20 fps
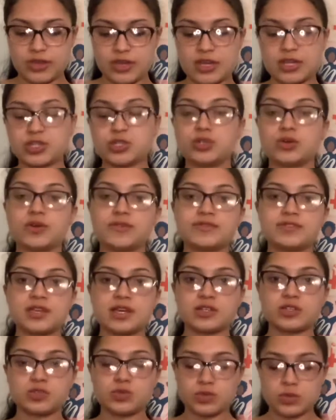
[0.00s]
issue of
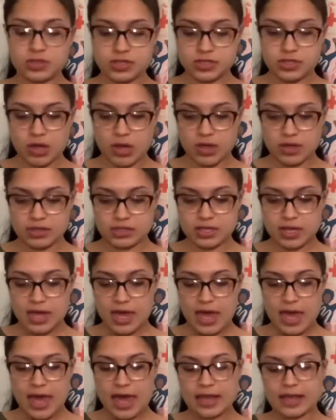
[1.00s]
sexual assault
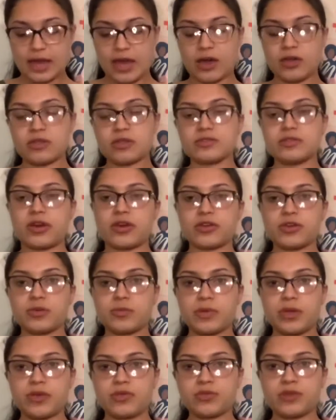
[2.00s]
and how the
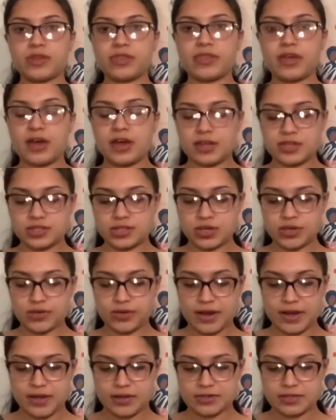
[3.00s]
documentary The Hunting
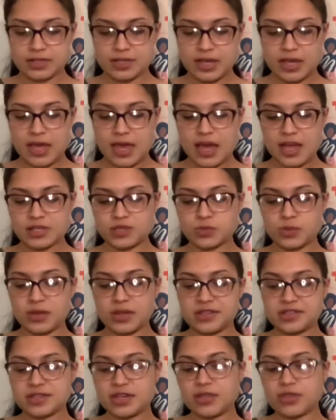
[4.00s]
Ground, as well
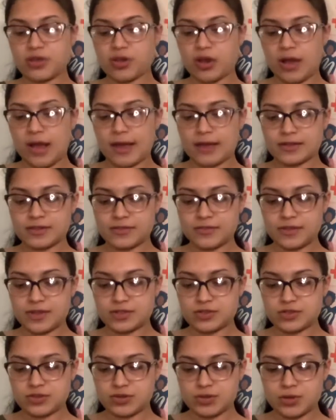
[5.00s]
as other activist
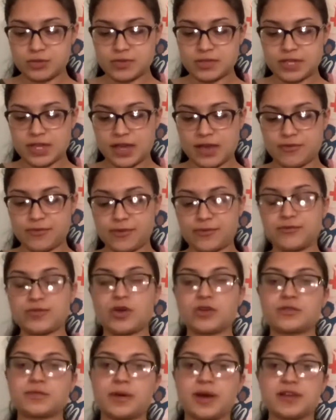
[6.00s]
groups, have
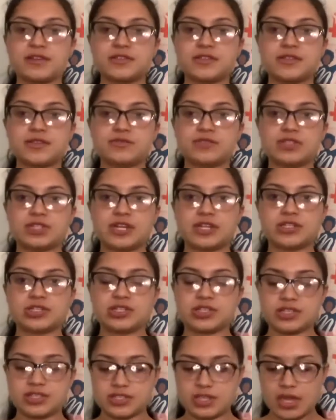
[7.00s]
invoked positive
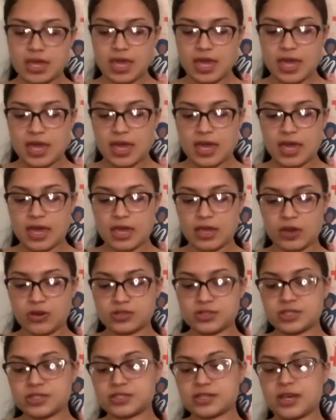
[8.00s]
changes in our
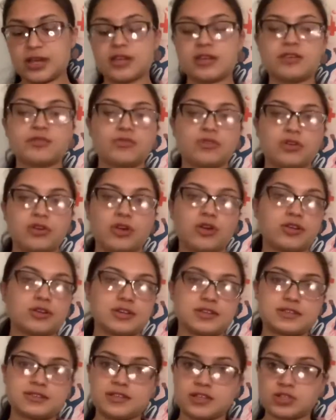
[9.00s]
society regarding
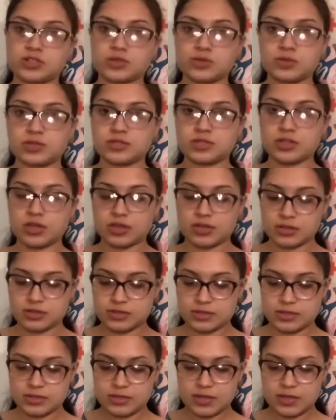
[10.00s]
sexual assaults.